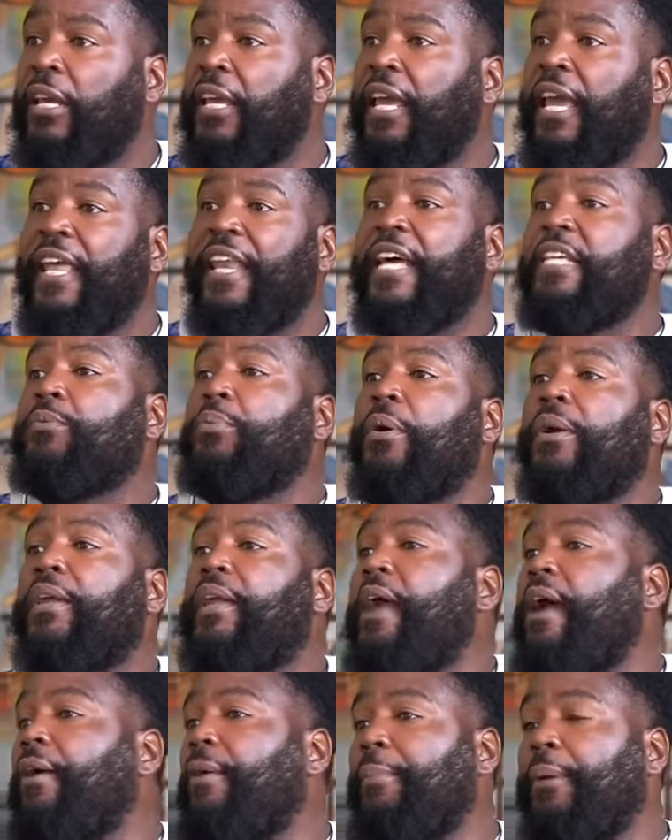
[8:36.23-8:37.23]
And that's mm-hmm. what
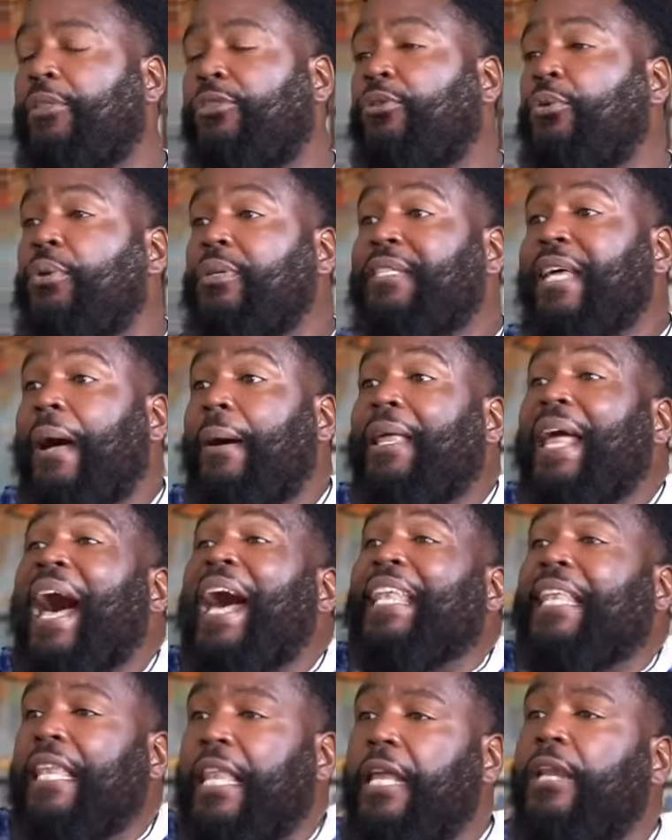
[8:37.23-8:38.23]
carried me through is I,
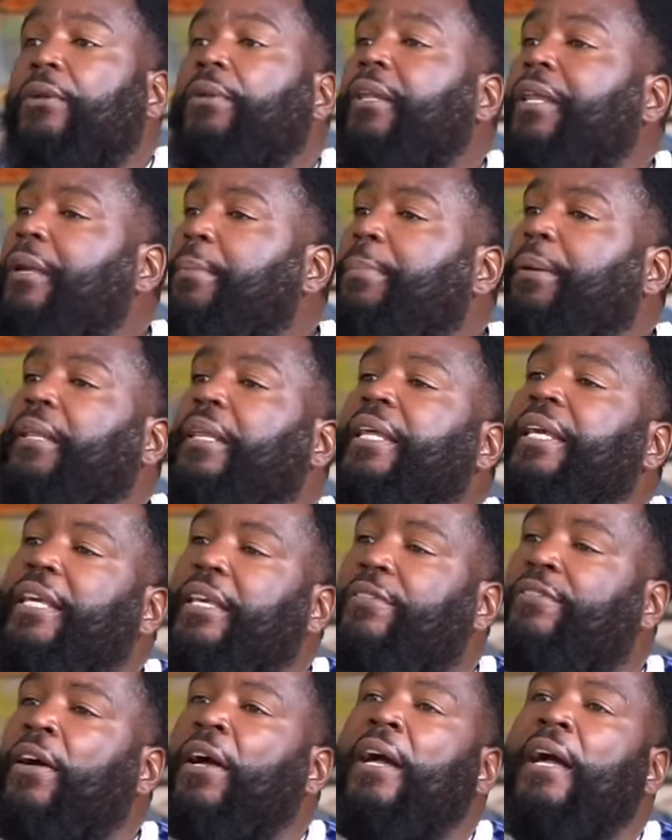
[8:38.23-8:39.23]
I literally
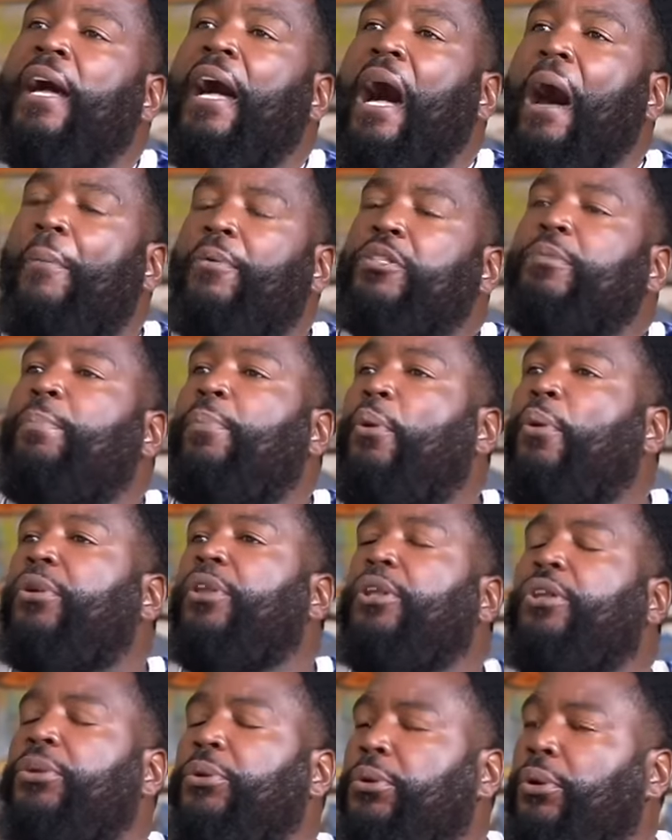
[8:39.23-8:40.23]
believe I was born
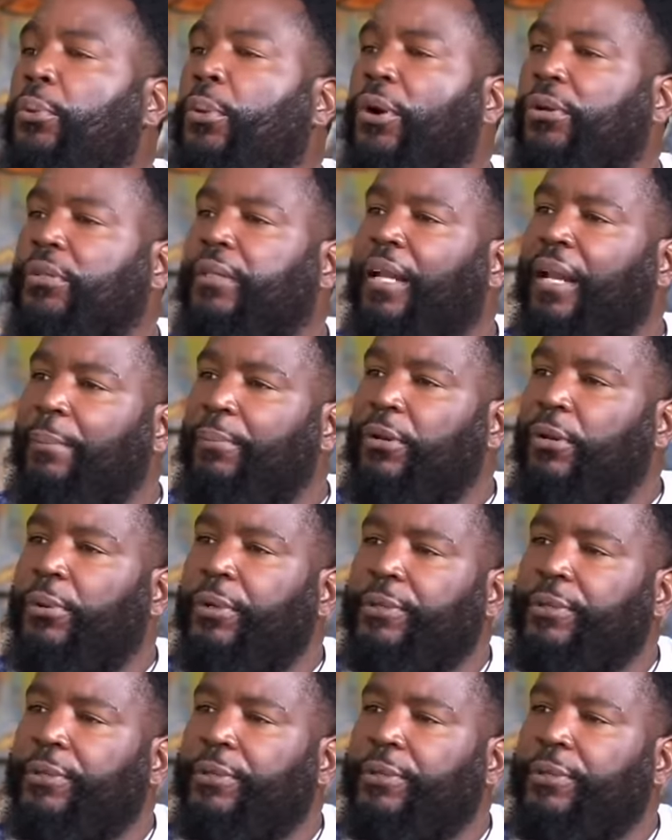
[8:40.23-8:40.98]
to do the work that I'm doing.